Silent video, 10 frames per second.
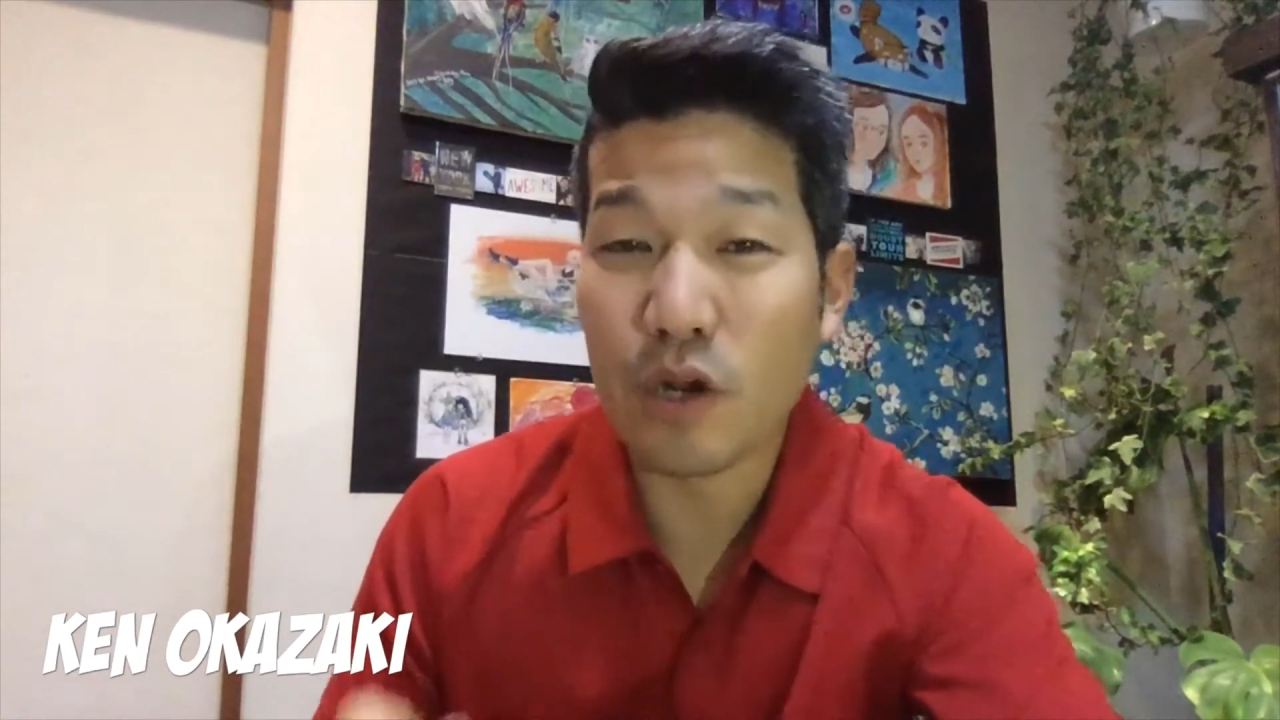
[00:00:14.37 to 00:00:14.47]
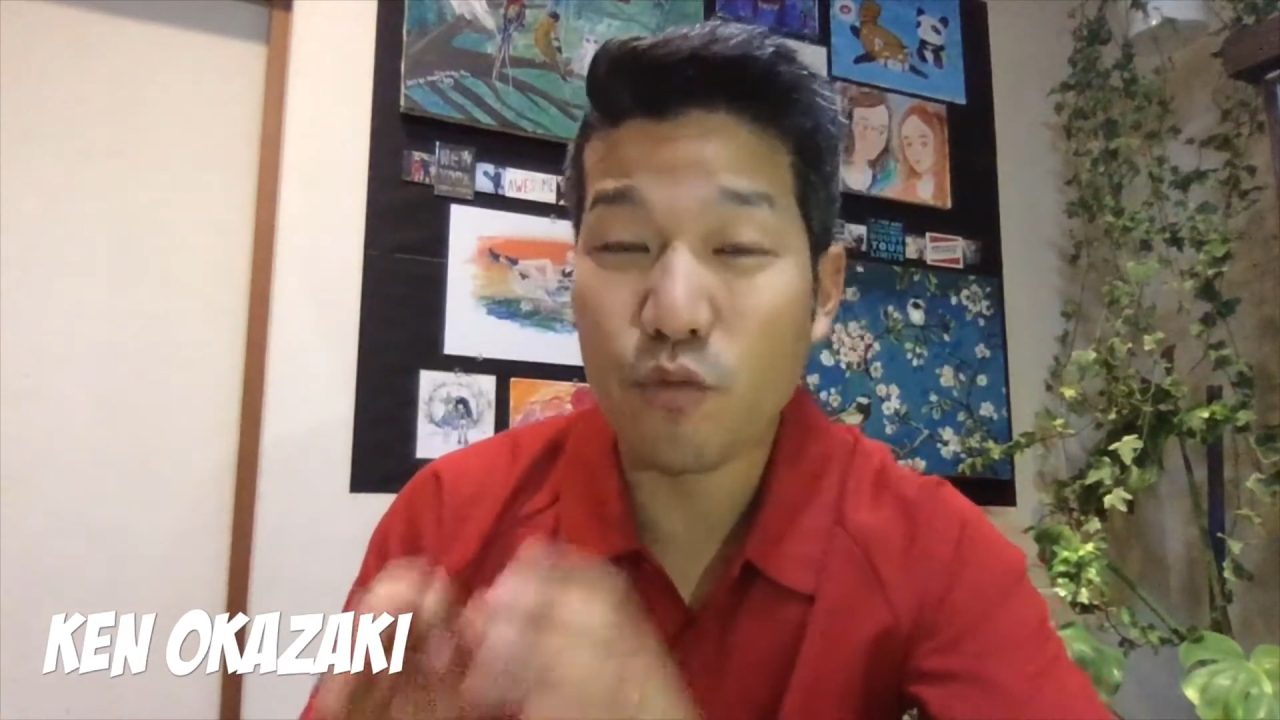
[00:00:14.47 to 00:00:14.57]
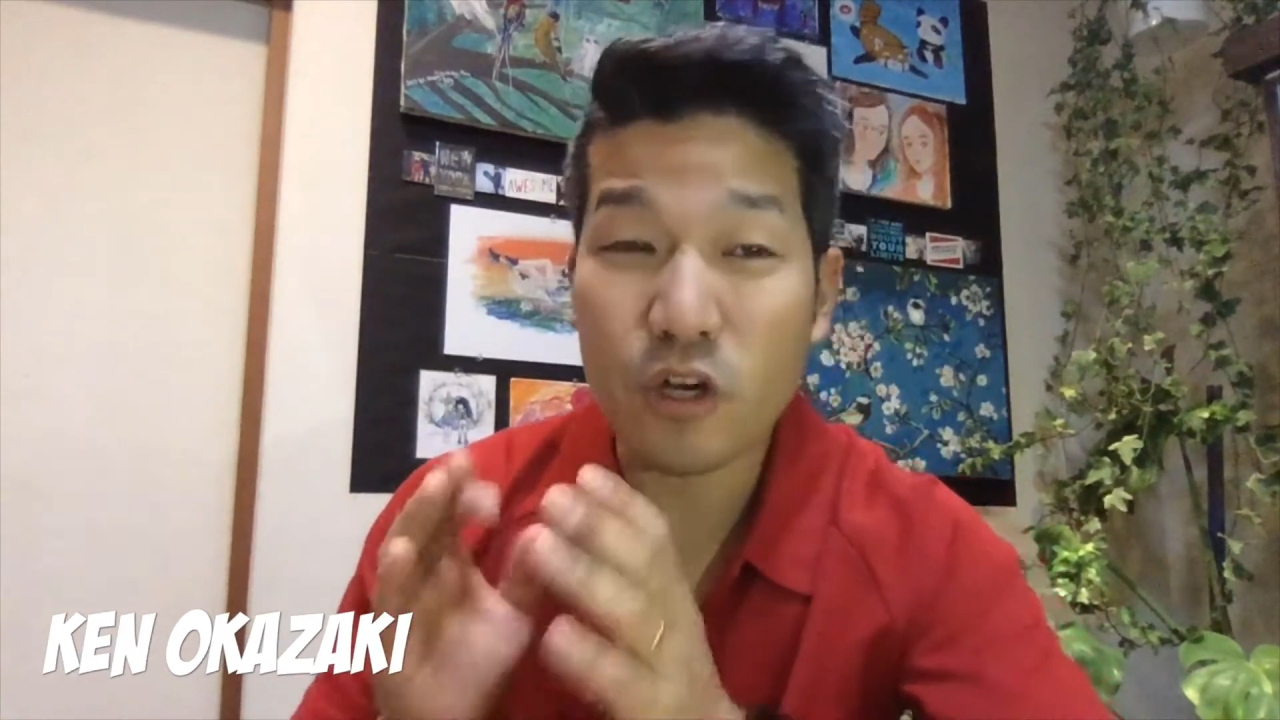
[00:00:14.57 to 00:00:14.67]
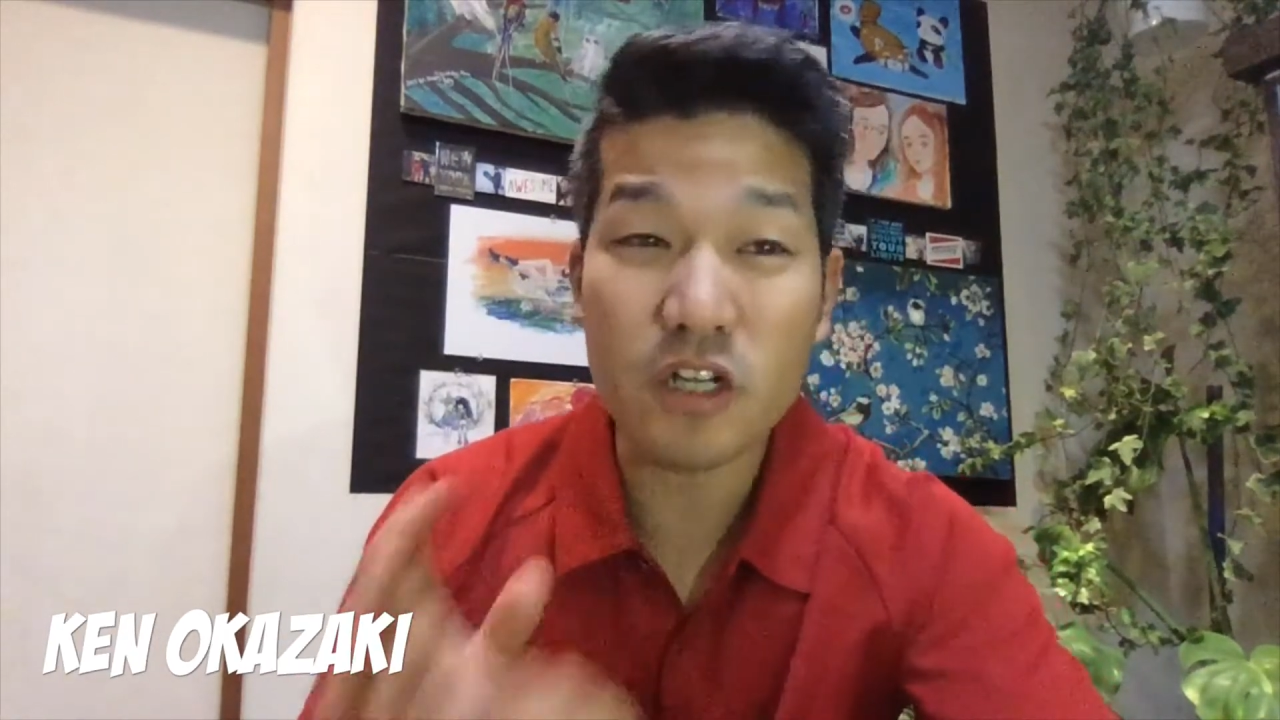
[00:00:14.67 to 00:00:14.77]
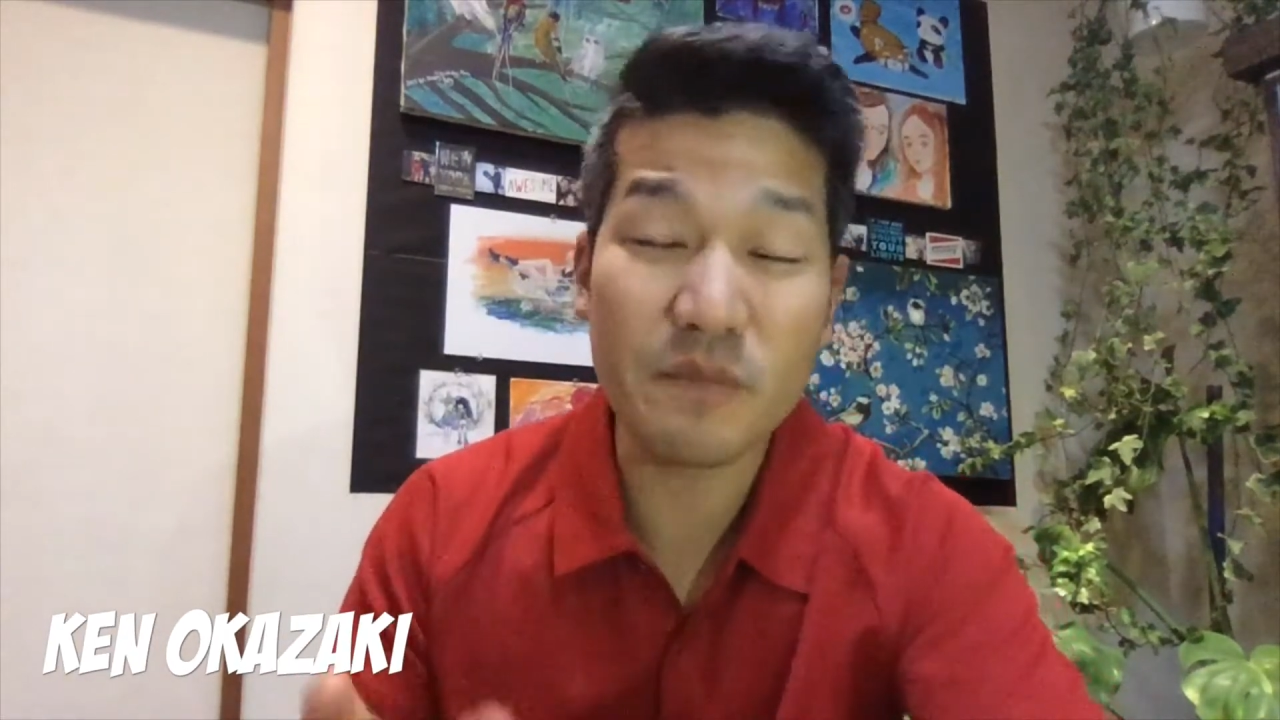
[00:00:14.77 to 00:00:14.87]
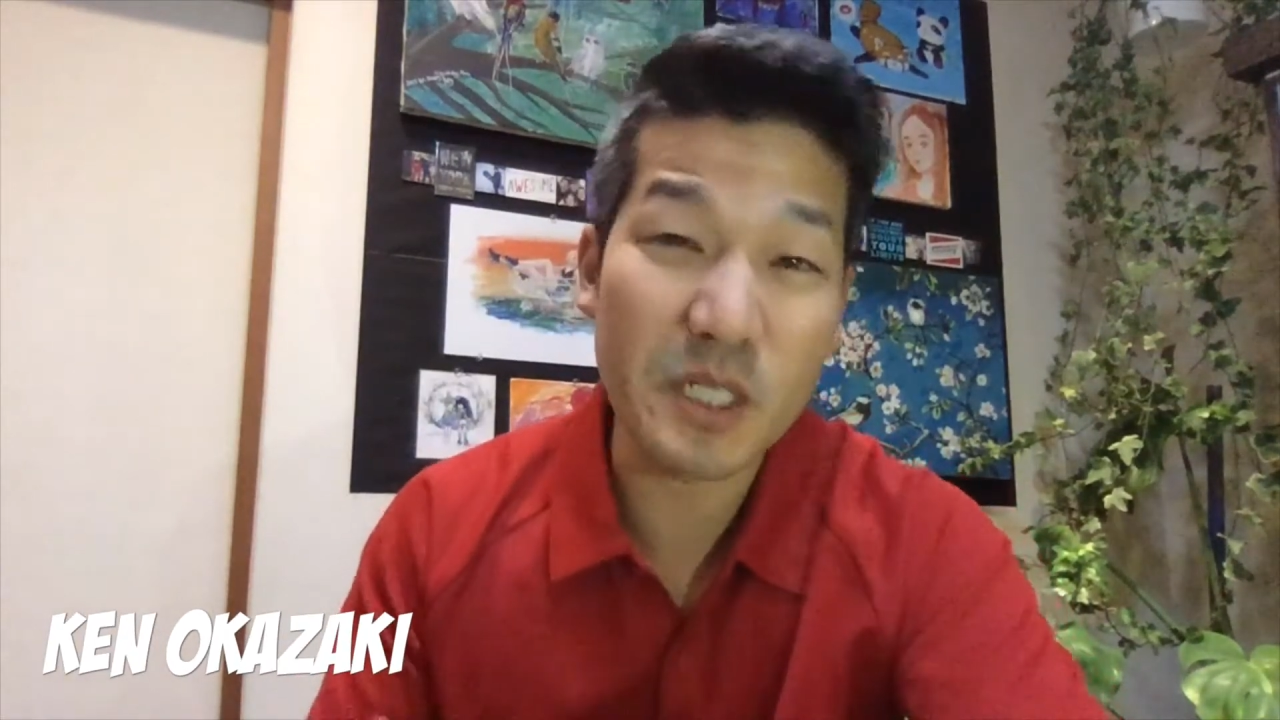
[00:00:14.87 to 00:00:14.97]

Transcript: and we're going to